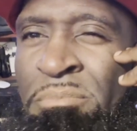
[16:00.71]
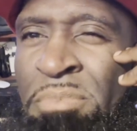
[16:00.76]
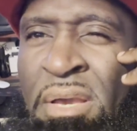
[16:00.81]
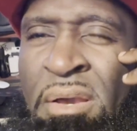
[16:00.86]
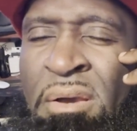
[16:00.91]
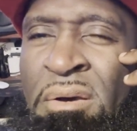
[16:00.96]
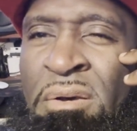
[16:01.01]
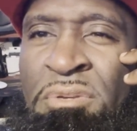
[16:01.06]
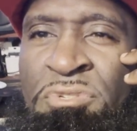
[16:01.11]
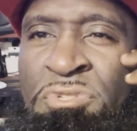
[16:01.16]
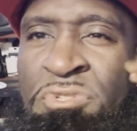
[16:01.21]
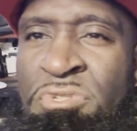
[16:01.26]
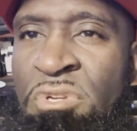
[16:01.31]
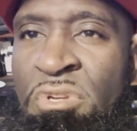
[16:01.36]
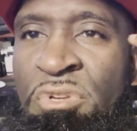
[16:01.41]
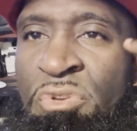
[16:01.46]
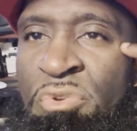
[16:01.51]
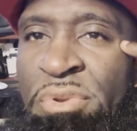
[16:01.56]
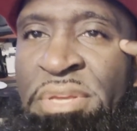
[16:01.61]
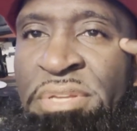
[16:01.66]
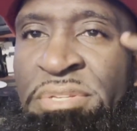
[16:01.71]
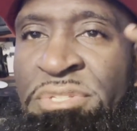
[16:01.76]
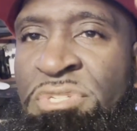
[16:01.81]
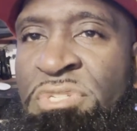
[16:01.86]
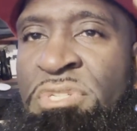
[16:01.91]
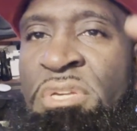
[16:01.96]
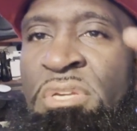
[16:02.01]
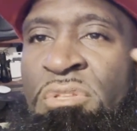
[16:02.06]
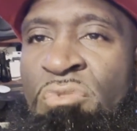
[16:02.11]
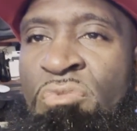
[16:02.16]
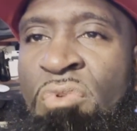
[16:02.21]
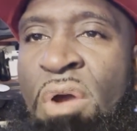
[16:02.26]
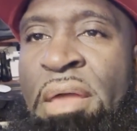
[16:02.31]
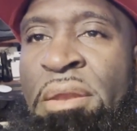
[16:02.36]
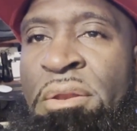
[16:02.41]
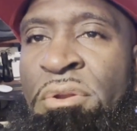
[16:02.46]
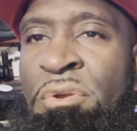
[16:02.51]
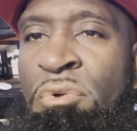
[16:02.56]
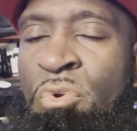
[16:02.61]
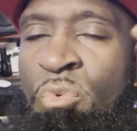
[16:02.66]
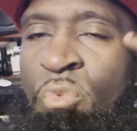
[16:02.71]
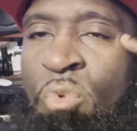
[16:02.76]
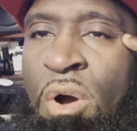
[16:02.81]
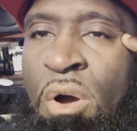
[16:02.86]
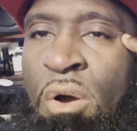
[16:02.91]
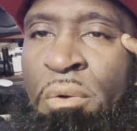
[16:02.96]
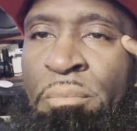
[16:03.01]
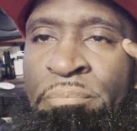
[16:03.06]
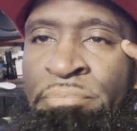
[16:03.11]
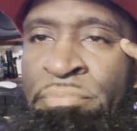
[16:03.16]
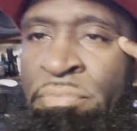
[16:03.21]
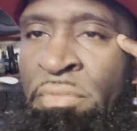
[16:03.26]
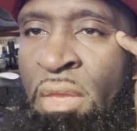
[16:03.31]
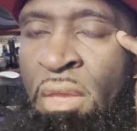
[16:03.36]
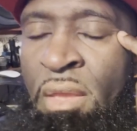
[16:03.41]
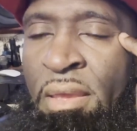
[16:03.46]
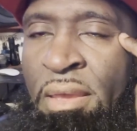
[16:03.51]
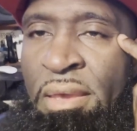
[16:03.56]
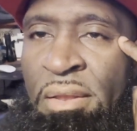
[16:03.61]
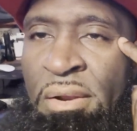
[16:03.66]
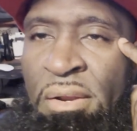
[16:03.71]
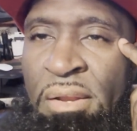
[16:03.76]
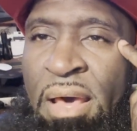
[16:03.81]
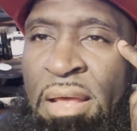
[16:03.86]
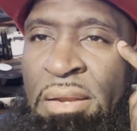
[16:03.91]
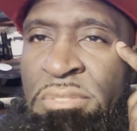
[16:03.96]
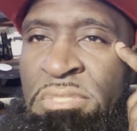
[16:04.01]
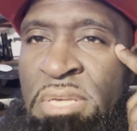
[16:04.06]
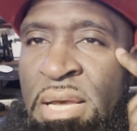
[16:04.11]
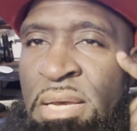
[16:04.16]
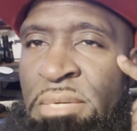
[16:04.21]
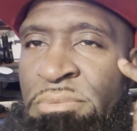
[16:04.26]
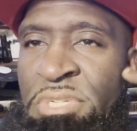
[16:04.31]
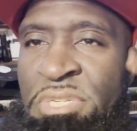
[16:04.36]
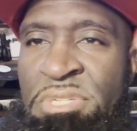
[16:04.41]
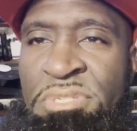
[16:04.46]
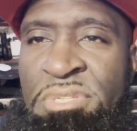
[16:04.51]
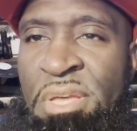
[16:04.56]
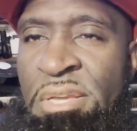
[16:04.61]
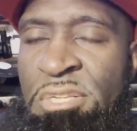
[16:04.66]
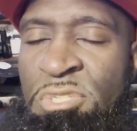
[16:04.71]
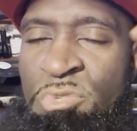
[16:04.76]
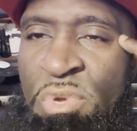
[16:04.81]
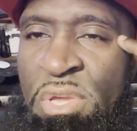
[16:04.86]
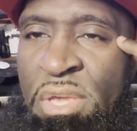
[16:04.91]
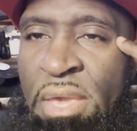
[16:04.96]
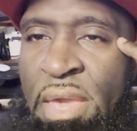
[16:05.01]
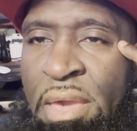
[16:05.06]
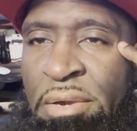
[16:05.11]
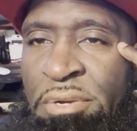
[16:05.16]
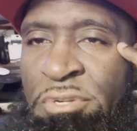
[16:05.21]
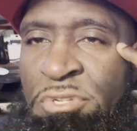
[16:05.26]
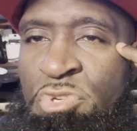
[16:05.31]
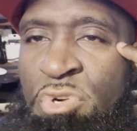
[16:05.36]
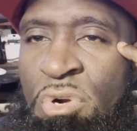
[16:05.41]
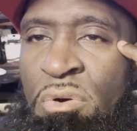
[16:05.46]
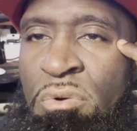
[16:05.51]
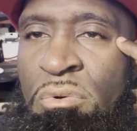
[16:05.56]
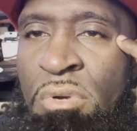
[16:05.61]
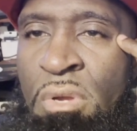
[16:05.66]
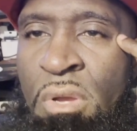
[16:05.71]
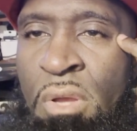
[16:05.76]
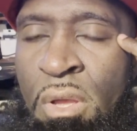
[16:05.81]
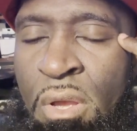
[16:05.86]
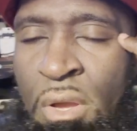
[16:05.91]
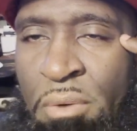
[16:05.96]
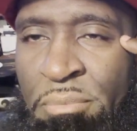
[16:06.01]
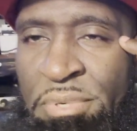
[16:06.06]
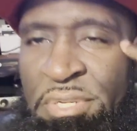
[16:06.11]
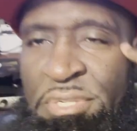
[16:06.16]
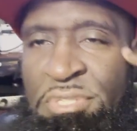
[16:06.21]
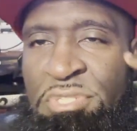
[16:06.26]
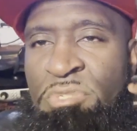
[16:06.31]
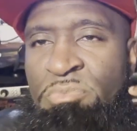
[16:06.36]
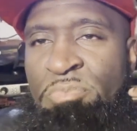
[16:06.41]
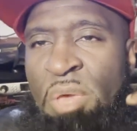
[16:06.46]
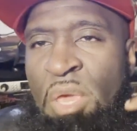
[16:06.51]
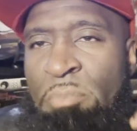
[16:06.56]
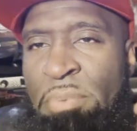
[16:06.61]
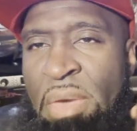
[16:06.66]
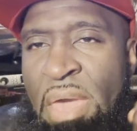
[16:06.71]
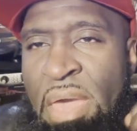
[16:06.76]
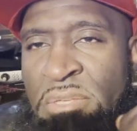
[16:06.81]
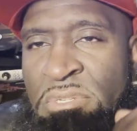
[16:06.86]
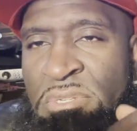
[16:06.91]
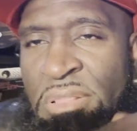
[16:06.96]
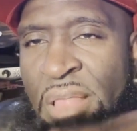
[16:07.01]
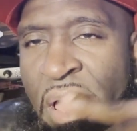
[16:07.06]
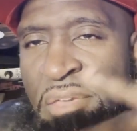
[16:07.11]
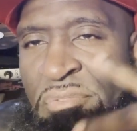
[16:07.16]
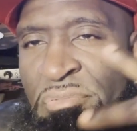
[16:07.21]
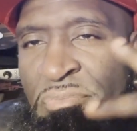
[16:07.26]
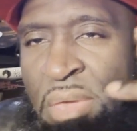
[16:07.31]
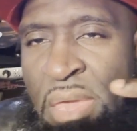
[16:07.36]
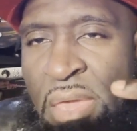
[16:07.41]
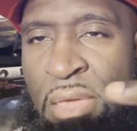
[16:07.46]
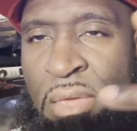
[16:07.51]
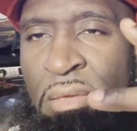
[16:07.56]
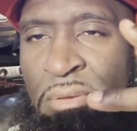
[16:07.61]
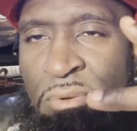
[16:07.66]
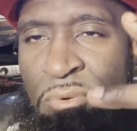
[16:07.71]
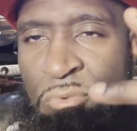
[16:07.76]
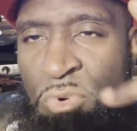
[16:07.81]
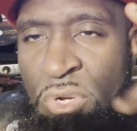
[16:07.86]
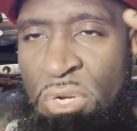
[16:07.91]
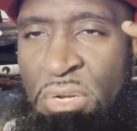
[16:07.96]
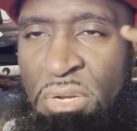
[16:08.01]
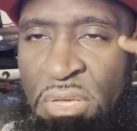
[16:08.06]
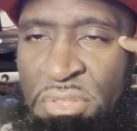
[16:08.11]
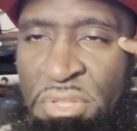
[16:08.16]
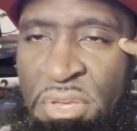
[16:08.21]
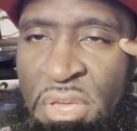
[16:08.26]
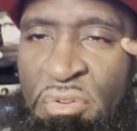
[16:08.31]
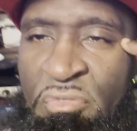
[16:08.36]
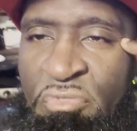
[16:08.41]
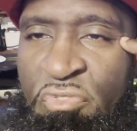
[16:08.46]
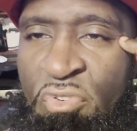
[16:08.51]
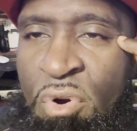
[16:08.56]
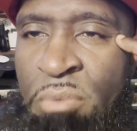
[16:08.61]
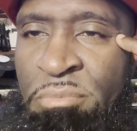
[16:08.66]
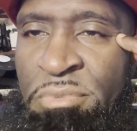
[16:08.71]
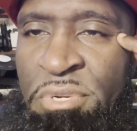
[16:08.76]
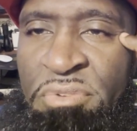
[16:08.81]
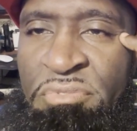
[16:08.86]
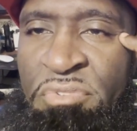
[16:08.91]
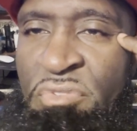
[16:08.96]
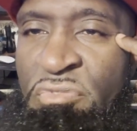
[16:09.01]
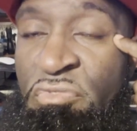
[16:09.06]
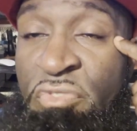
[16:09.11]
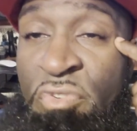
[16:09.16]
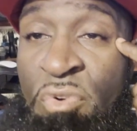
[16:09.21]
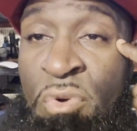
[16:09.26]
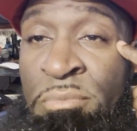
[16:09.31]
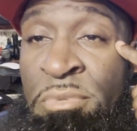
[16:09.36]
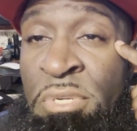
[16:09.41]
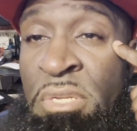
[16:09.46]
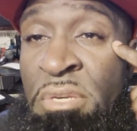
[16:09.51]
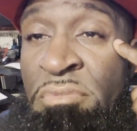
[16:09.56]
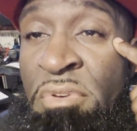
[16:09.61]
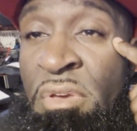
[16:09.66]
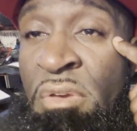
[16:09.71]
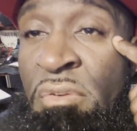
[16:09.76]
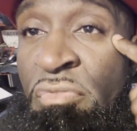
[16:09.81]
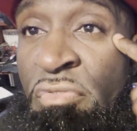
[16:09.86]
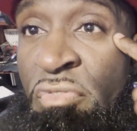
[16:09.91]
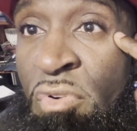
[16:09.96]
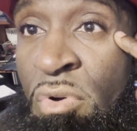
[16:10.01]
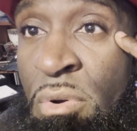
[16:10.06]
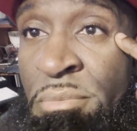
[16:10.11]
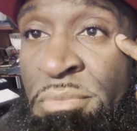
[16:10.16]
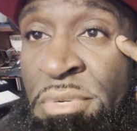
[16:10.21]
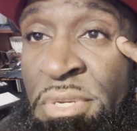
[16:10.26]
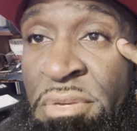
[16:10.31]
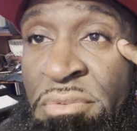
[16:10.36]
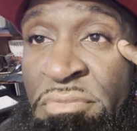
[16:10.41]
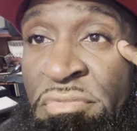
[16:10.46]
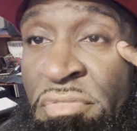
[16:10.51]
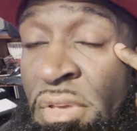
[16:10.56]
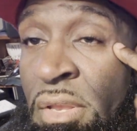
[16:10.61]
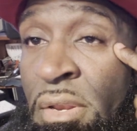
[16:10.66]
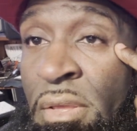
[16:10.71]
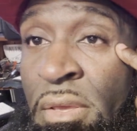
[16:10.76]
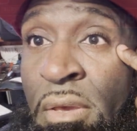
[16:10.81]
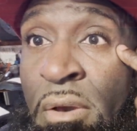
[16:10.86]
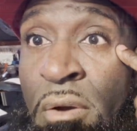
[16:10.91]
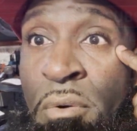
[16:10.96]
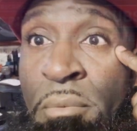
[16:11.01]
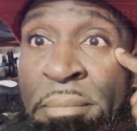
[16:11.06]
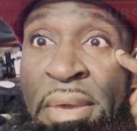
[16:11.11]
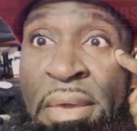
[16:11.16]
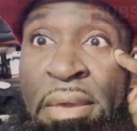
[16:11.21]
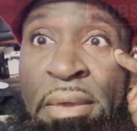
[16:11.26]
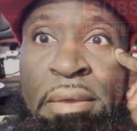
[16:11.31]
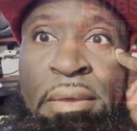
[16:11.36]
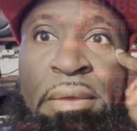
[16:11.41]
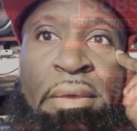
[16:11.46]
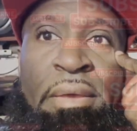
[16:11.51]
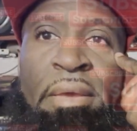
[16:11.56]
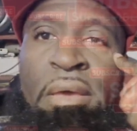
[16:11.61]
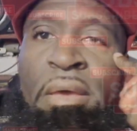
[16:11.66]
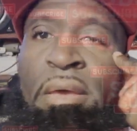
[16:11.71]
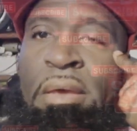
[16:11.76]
Because you didn't see the writing on the wall. And a lot of times these things we can't control. But this is Big Bazz Life, man. What another informative, informative, informative video, man.